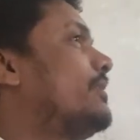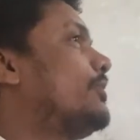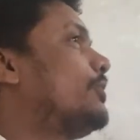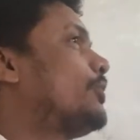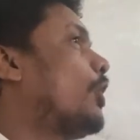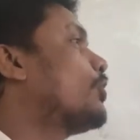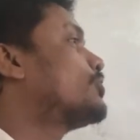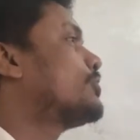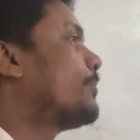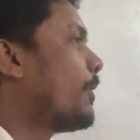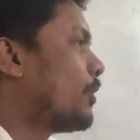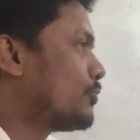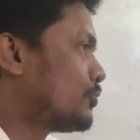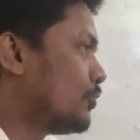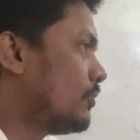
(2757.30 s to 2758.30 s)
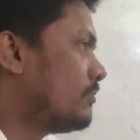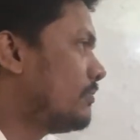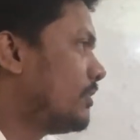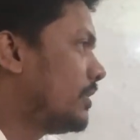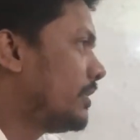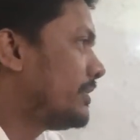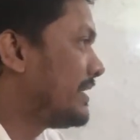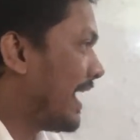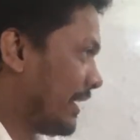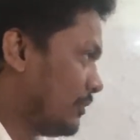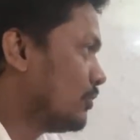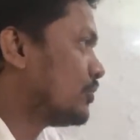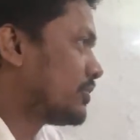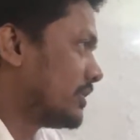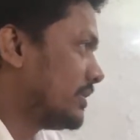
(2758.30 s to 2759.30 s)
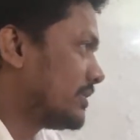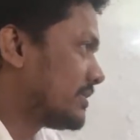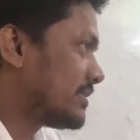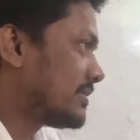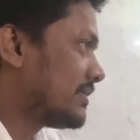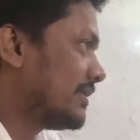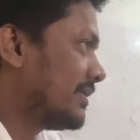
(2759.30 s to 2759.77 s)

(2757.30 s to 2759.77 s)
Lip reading: talks about who? Dinosaurs.